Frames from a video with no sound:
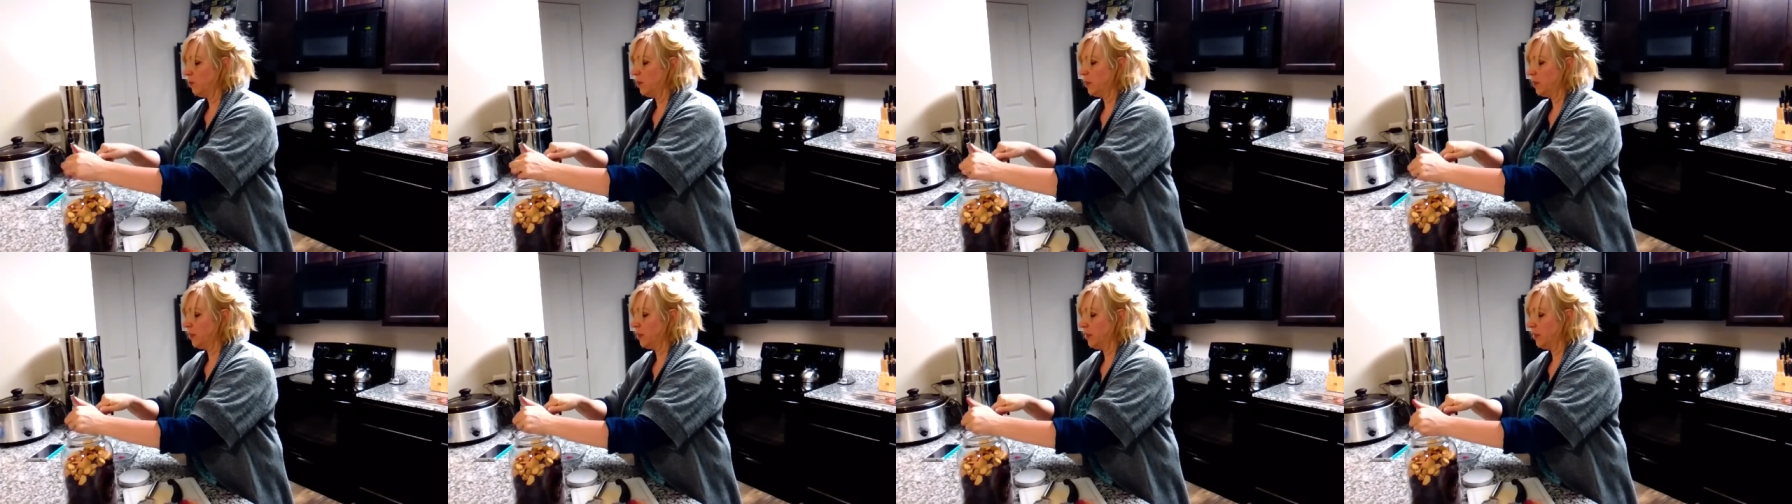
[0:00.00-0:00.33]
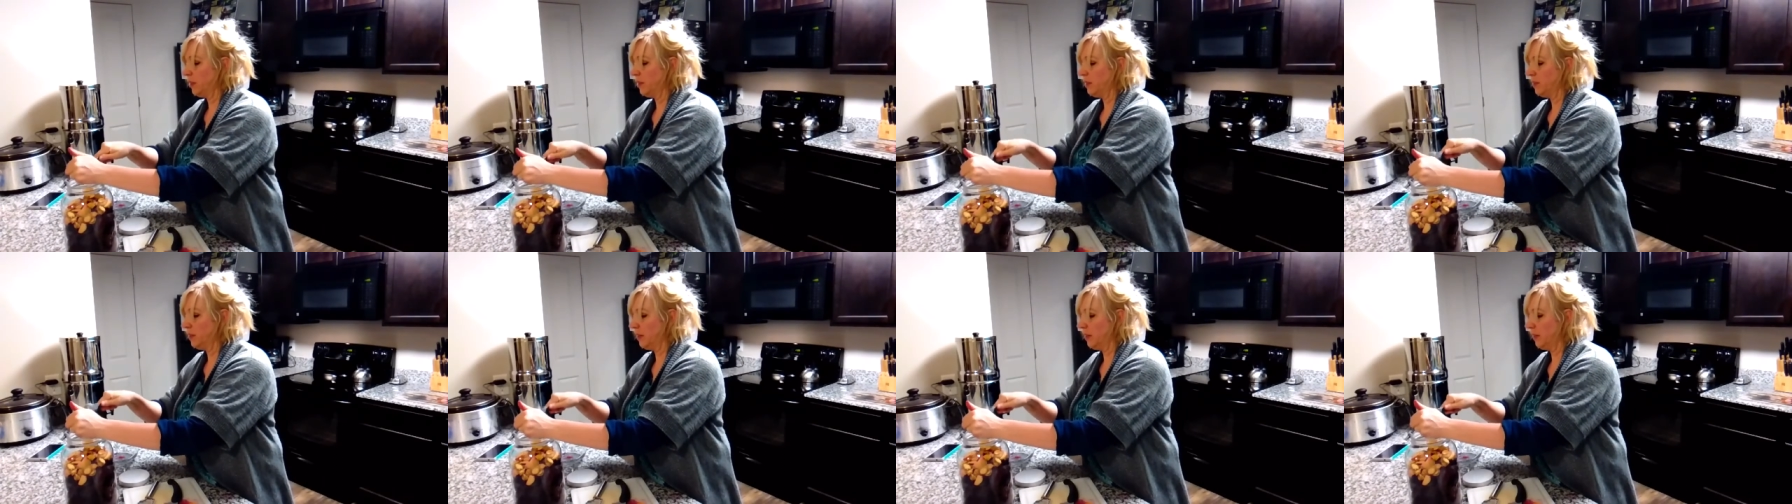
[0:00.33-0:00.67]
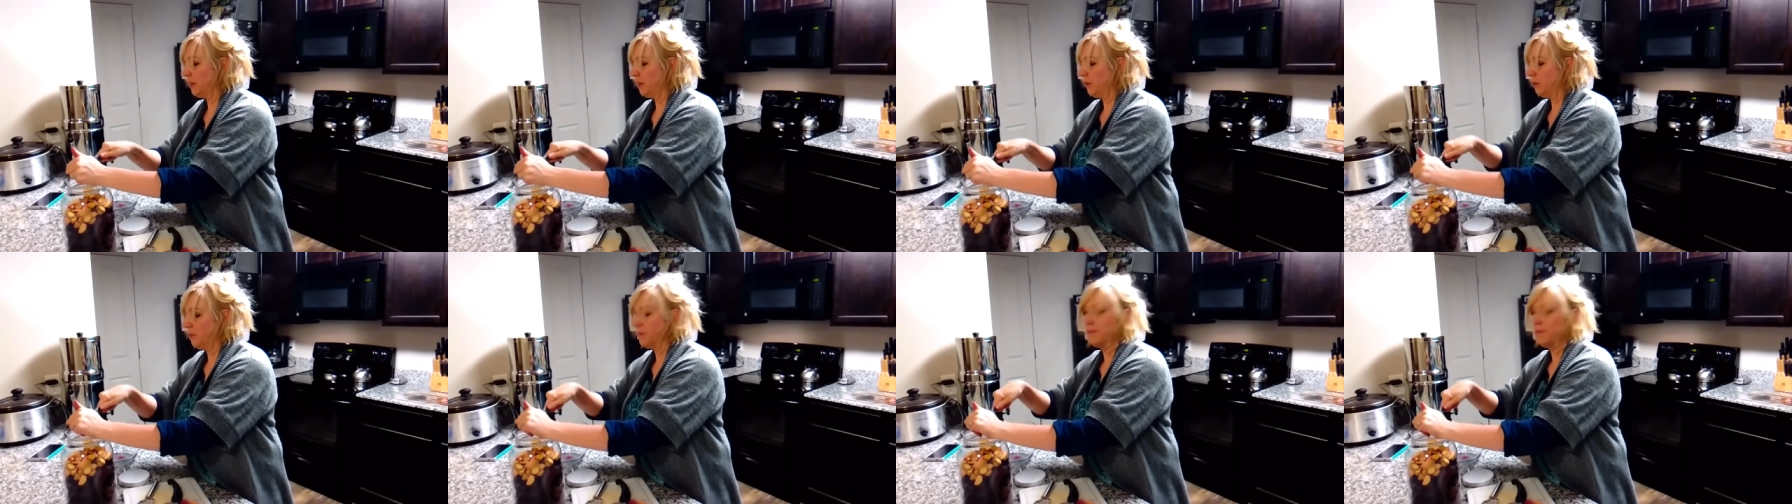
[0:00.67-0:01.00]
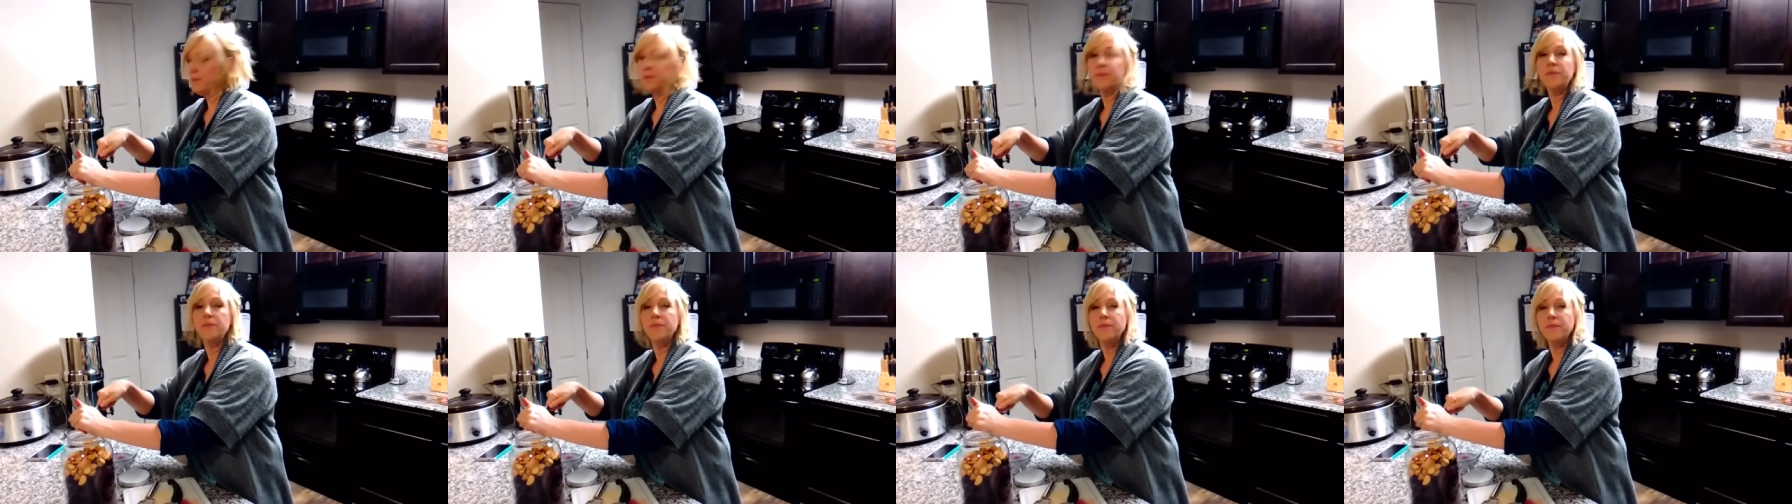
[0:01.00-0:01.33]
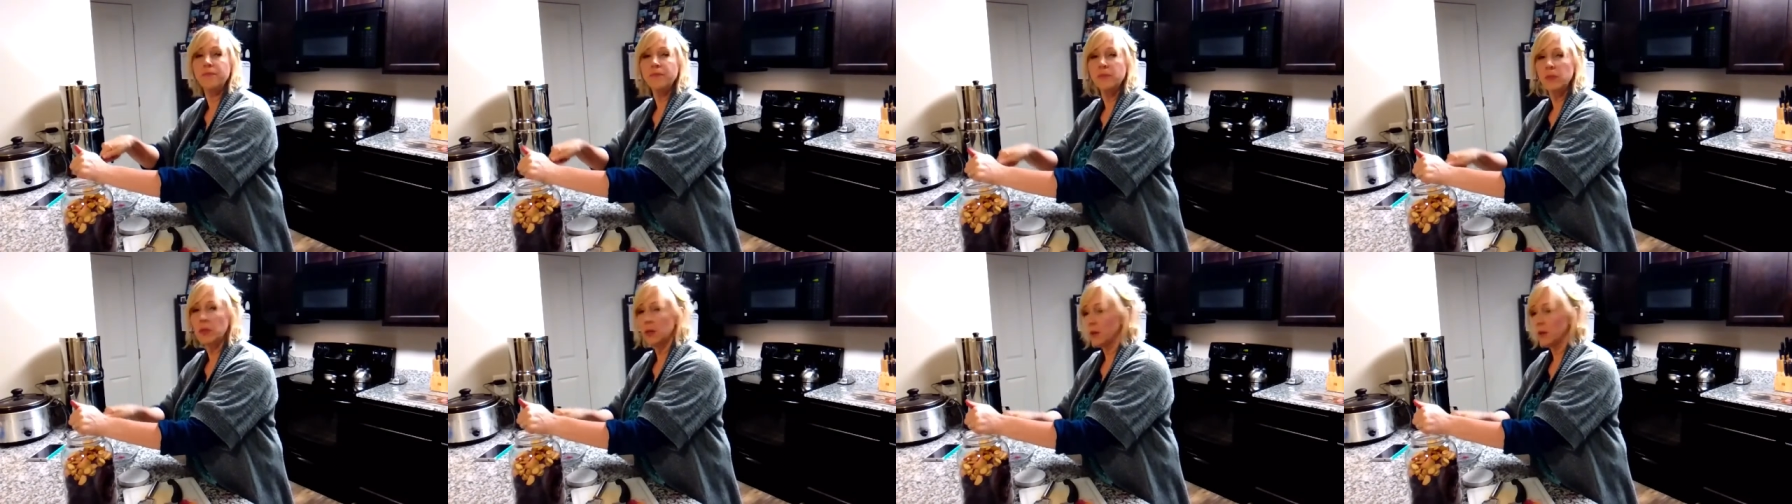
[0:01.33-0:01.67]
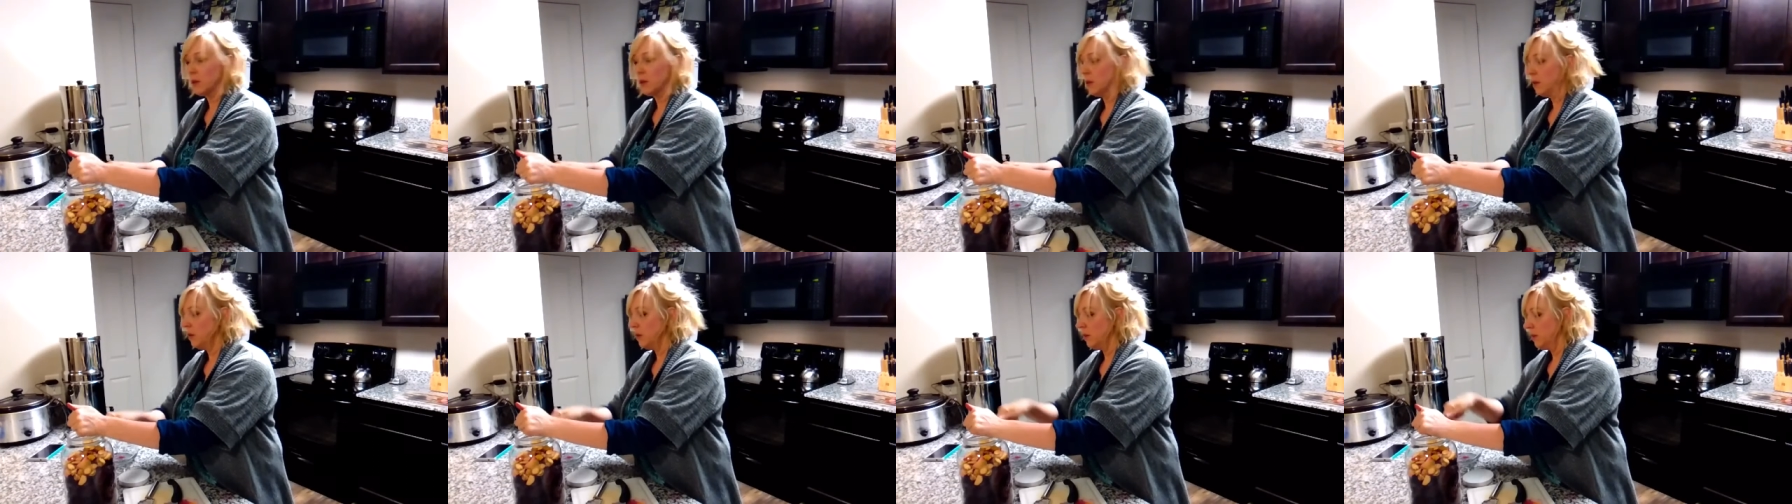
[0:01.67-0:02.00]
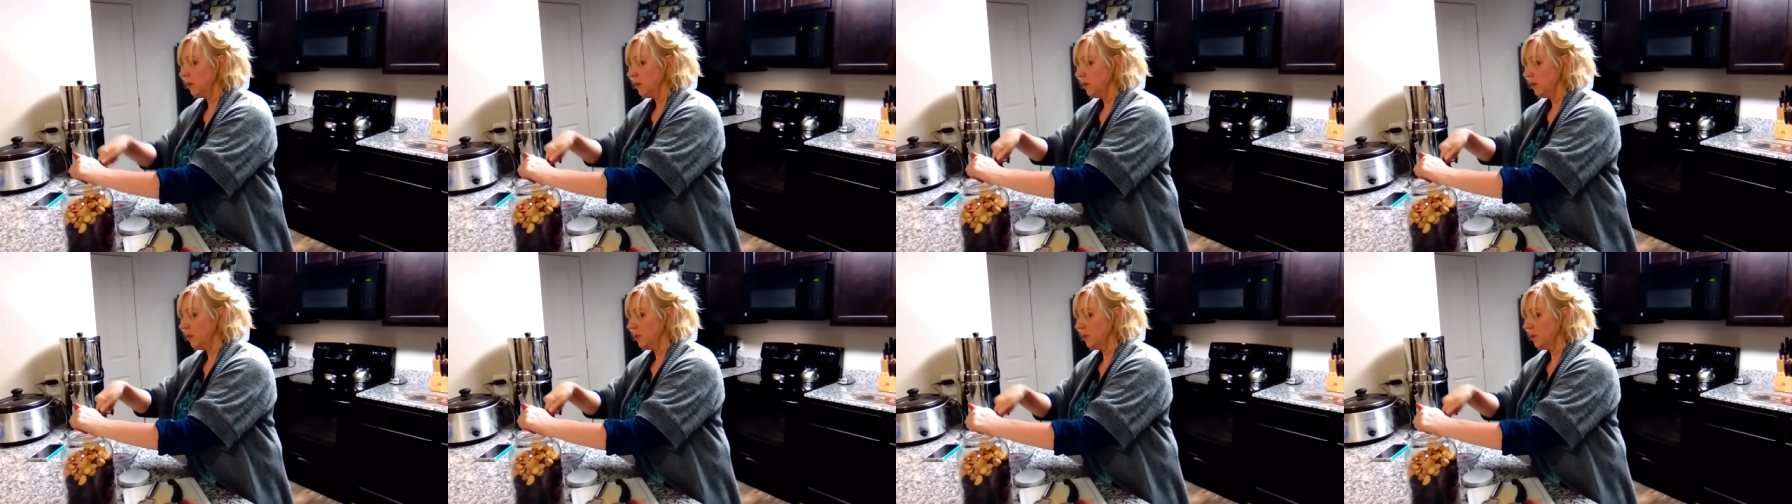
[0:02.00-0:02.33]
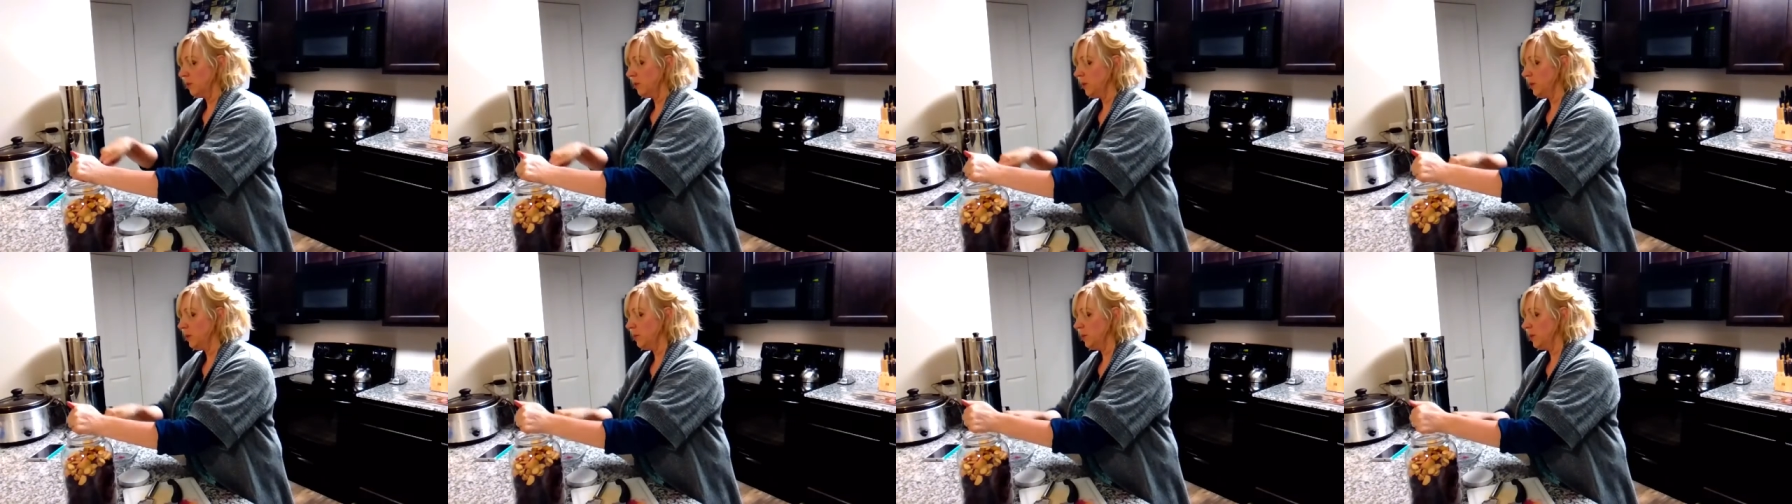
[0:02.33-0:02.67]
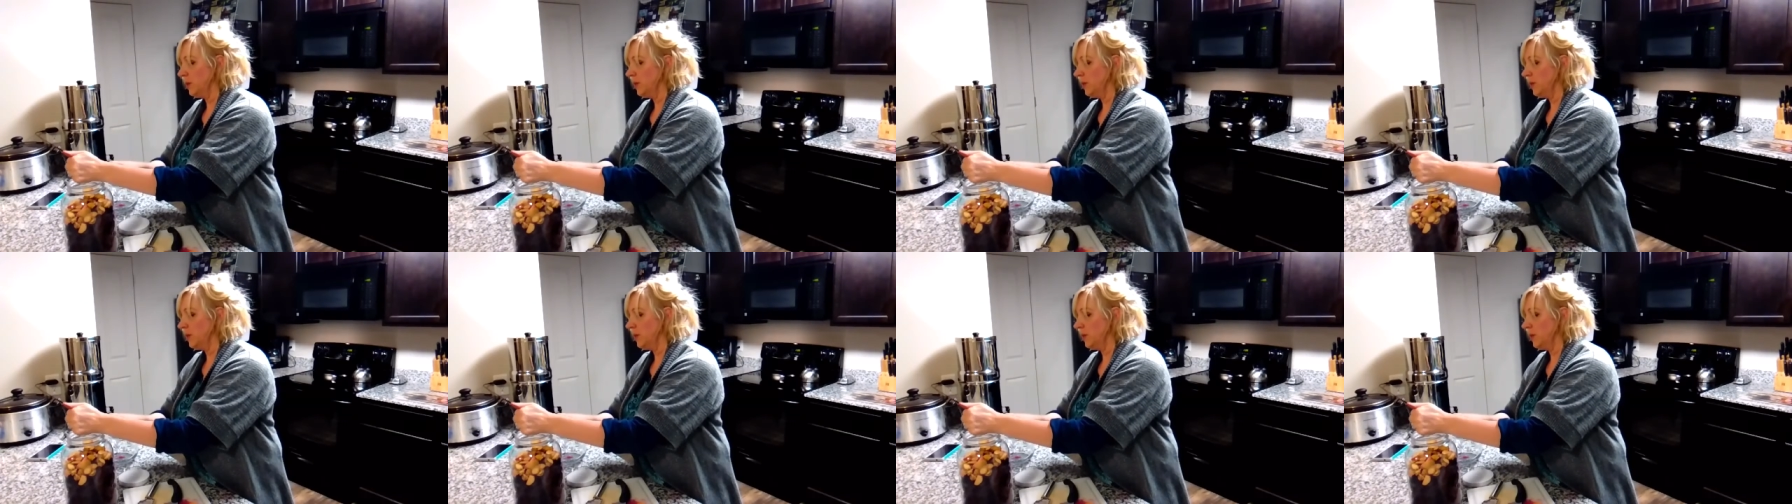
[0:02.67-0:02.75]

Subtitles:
really gets it out. So I'm going to